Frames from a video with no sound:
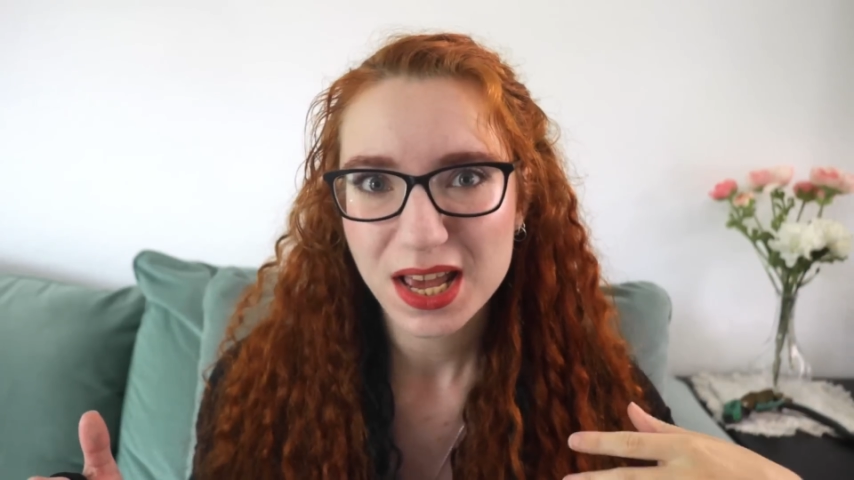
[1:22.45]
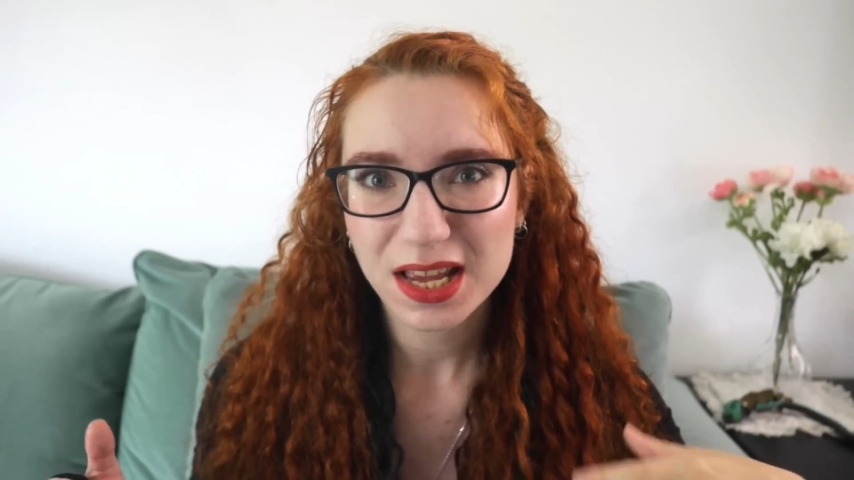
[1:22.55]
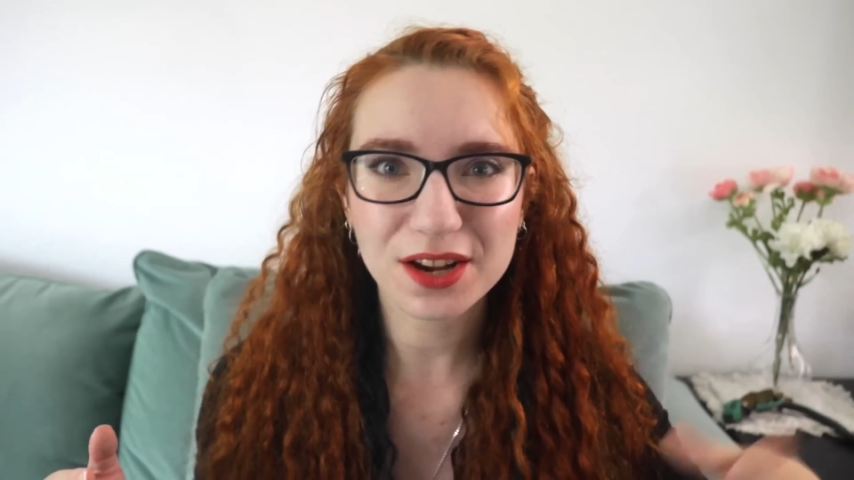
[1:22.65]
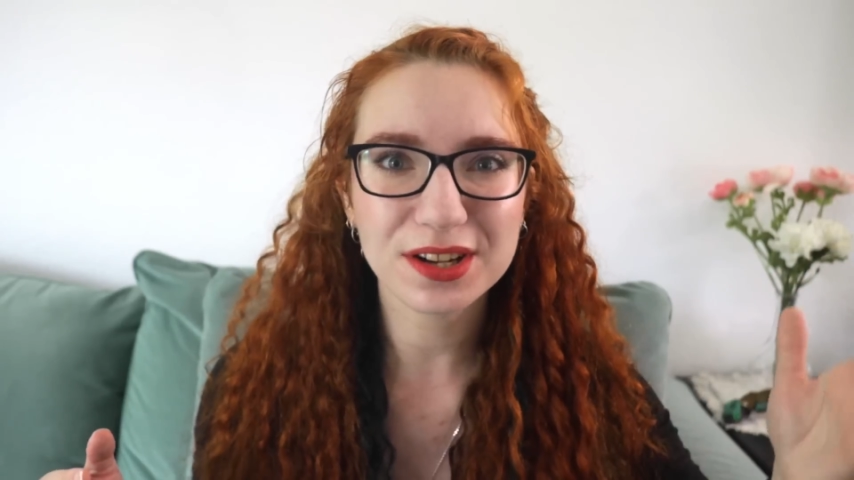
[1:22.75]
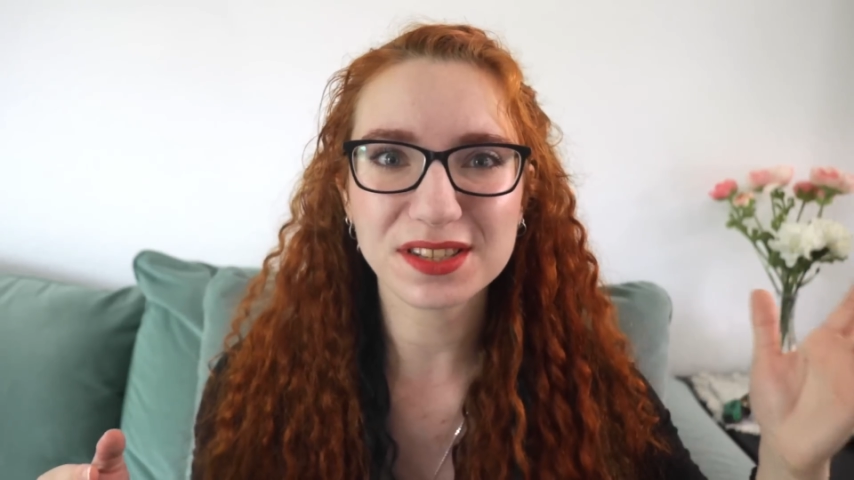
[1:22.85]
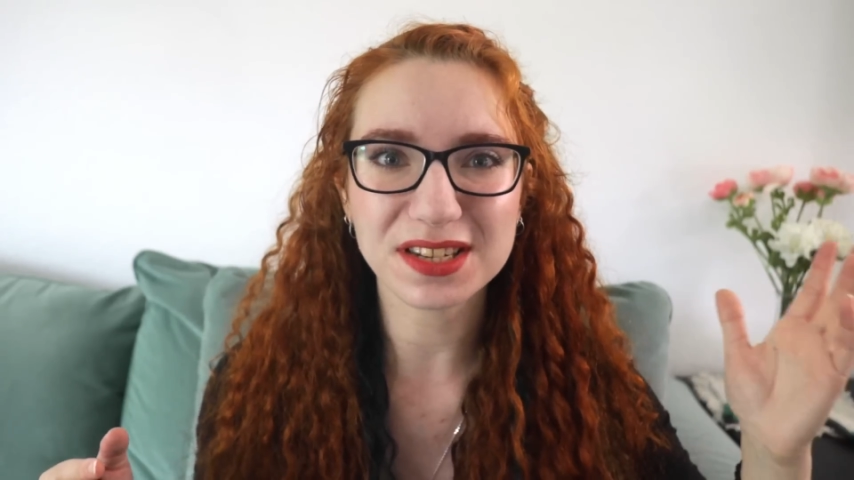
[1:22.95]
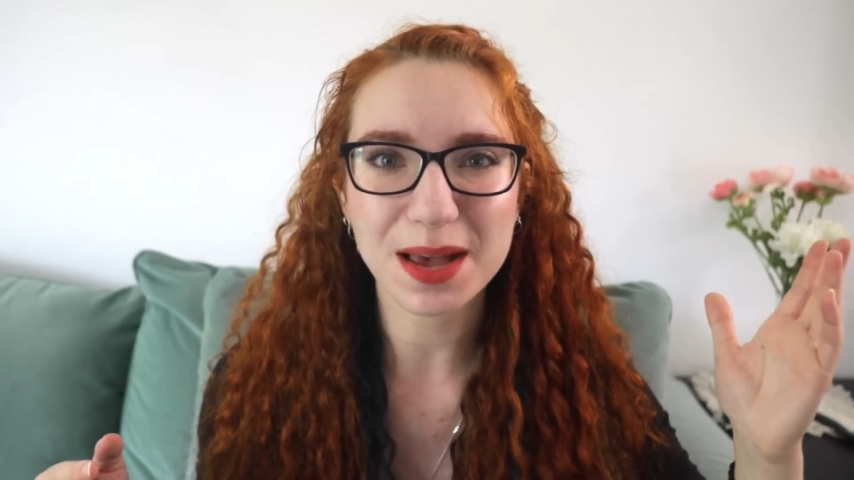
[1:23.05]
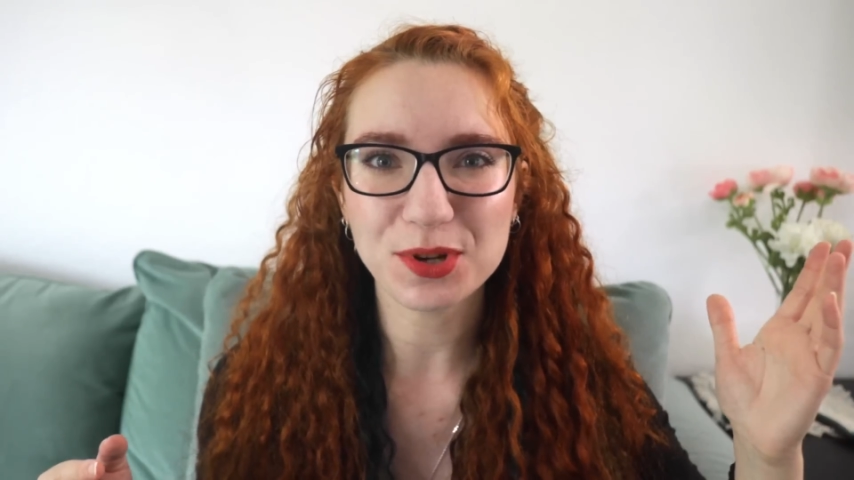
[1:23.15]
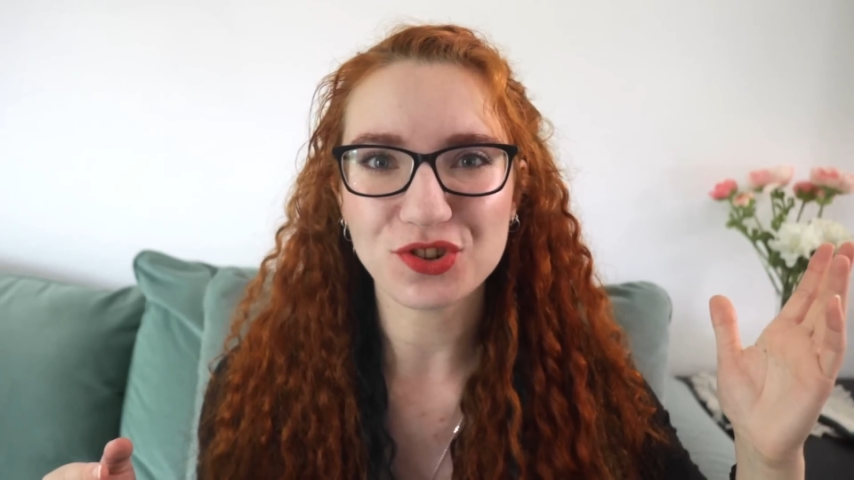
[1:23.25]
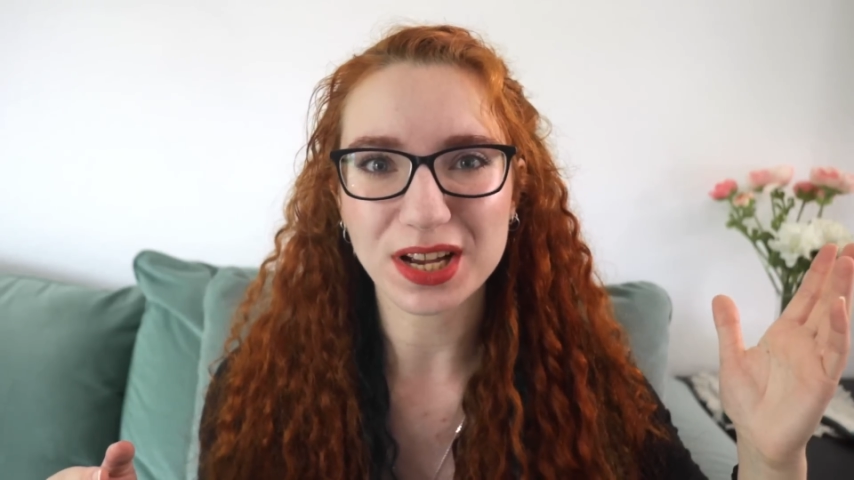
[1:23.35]
Here at
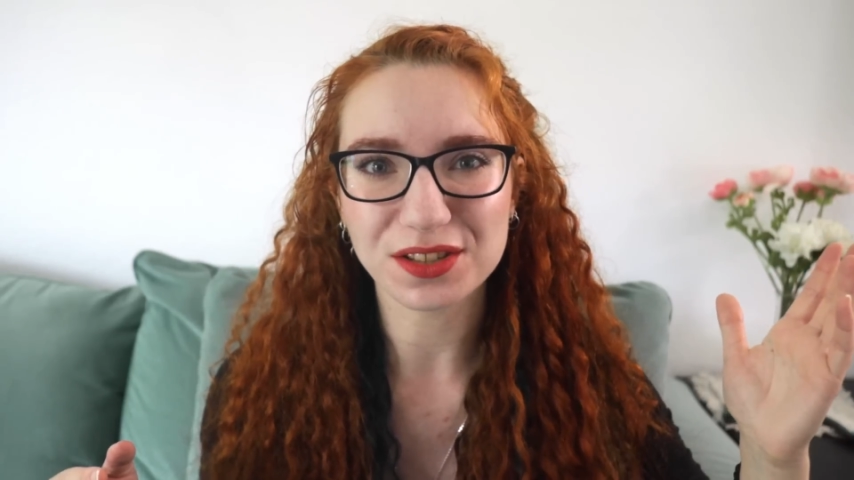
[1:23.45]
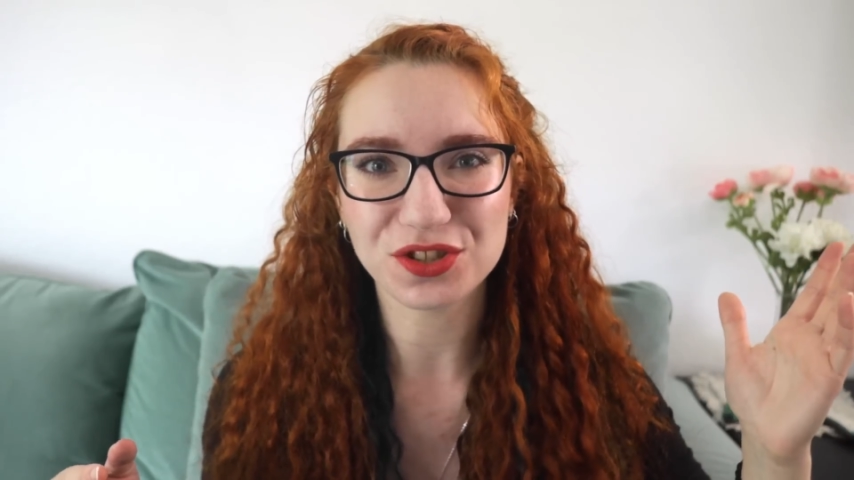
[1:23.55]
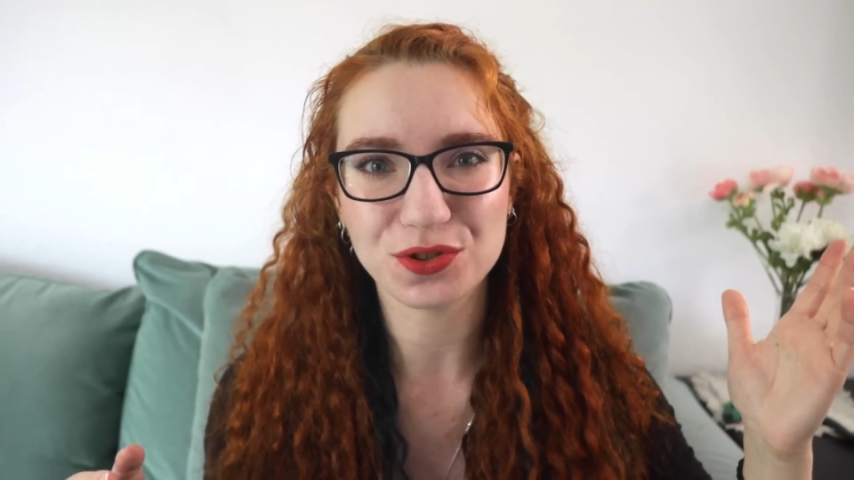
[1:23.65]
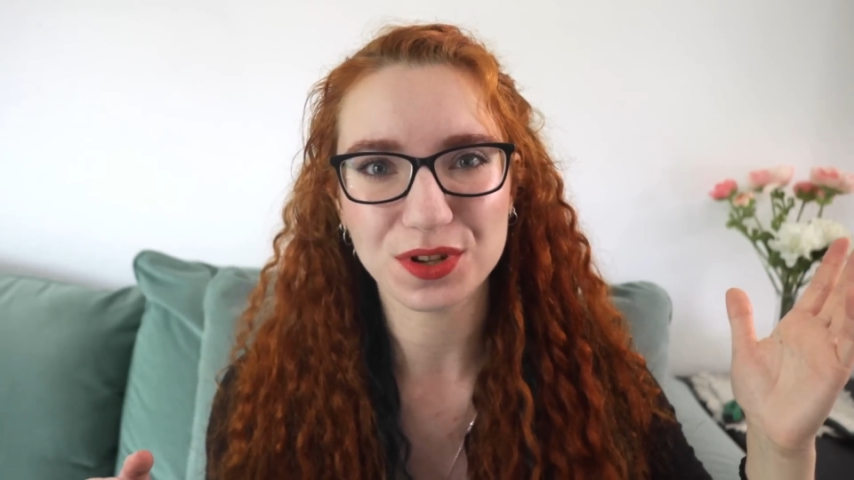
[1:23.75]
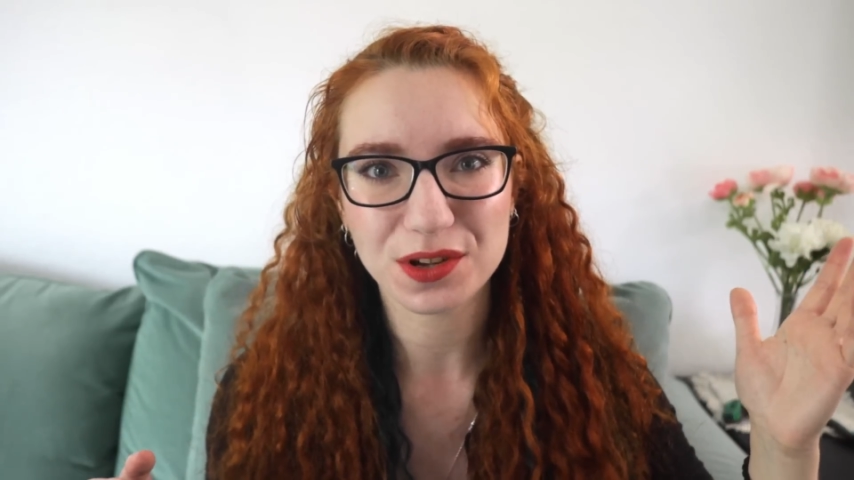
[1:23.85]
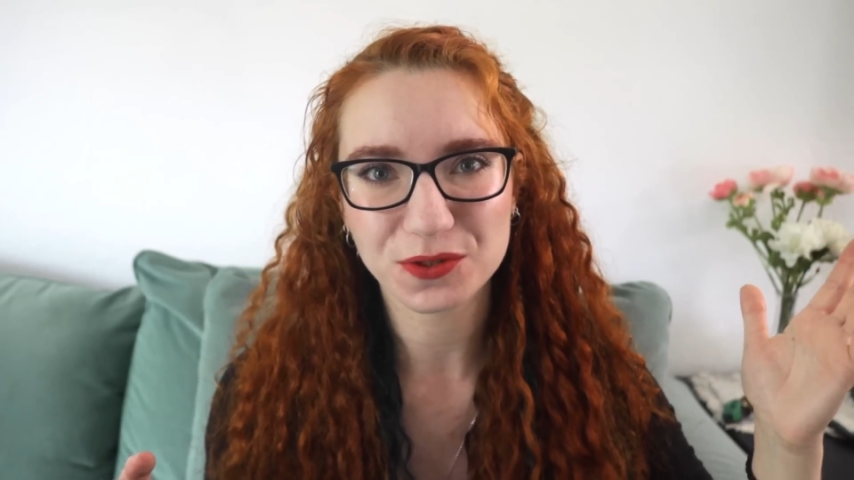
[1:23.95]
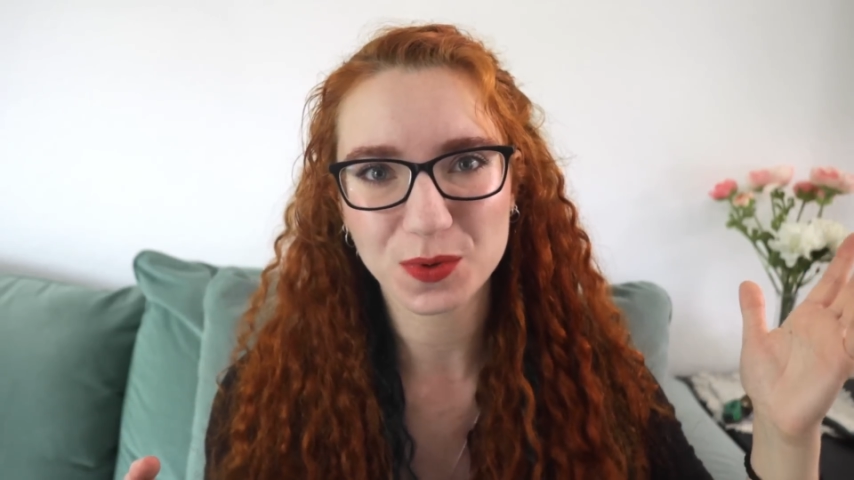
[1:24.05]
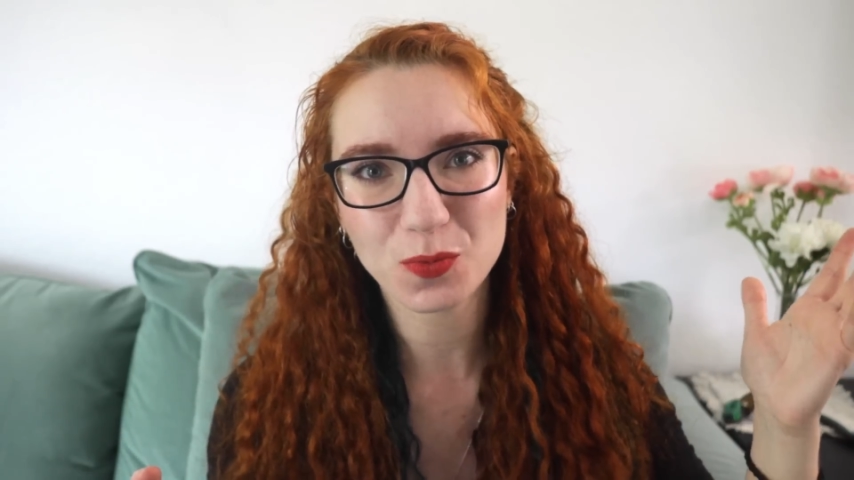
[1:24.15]
SnappyDragon Studios,